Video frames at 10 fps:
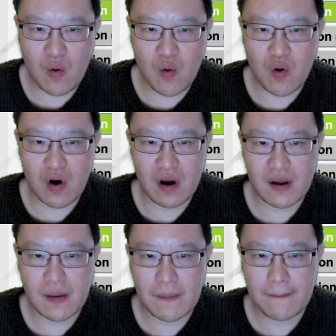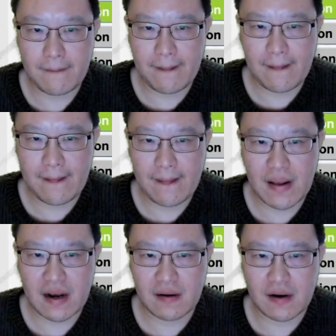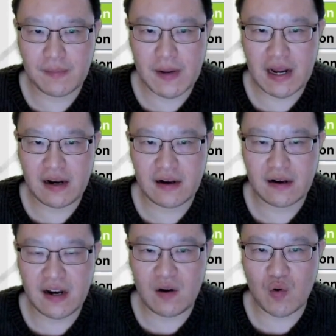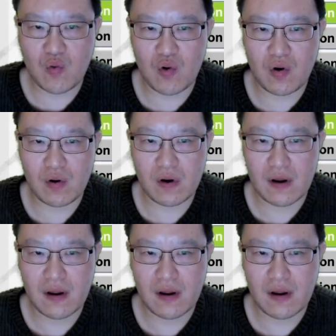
or space, single quote,